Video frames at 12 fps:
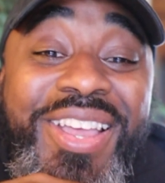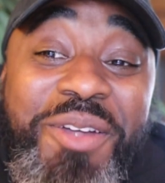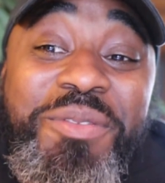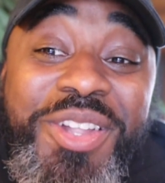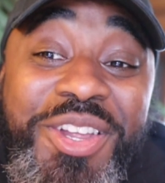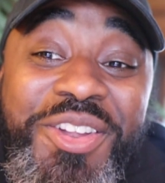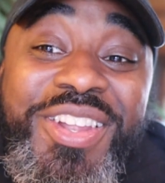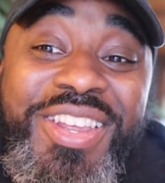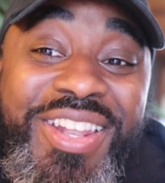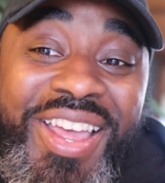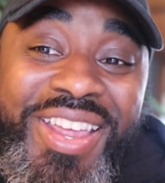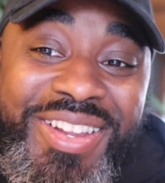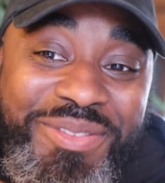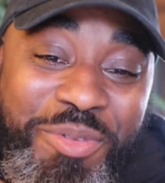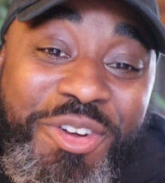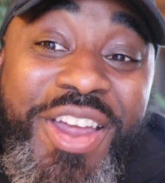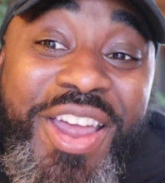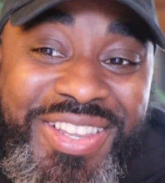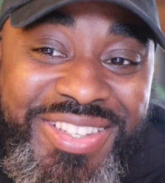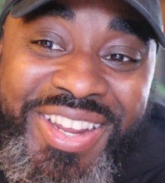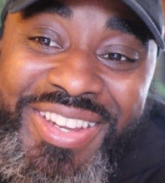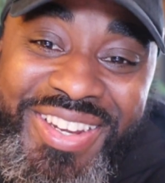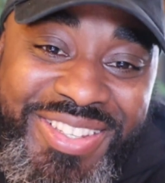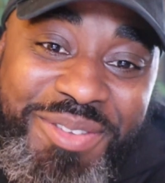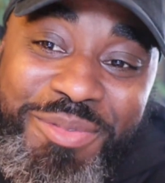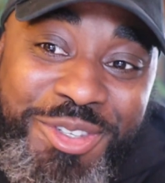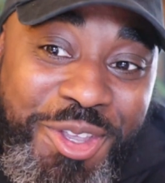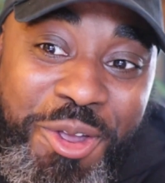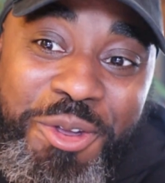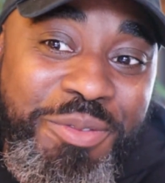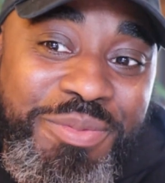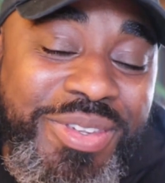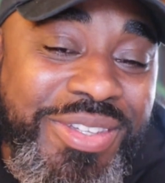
I'm literally like procrastinating because I'm so